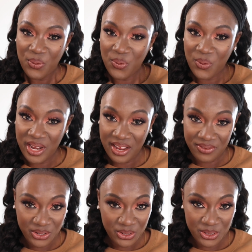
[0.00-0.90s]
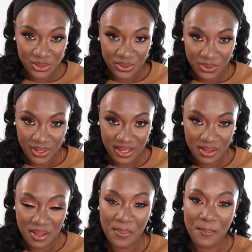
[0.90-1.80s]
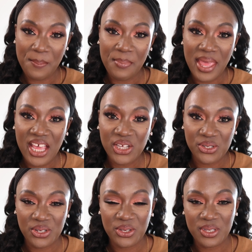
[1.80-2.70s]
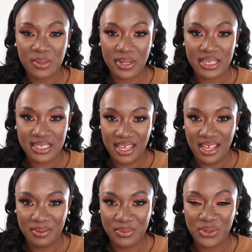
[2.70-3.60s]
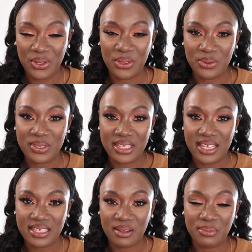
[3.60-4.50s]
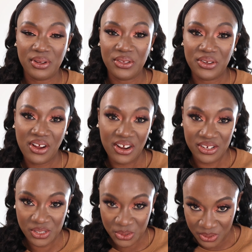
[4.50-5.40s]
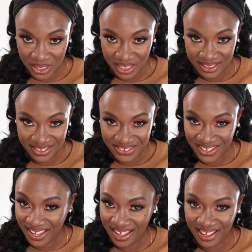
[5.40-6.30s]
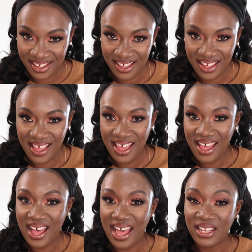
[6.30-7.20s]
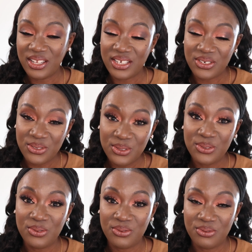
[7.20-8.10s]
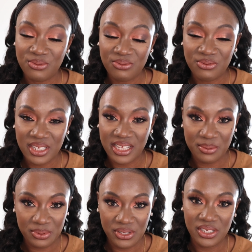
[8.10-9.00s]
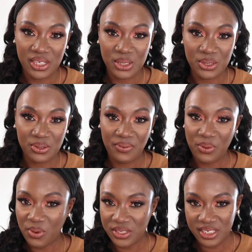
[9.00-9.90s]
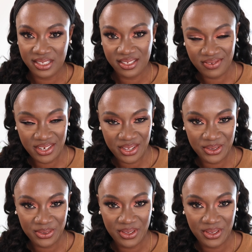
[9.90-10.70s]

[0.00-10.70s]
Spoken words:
Whatever you do, make sure you spend time doing those things that bring your heart joy, okay? I do really appreciate you for watching this video.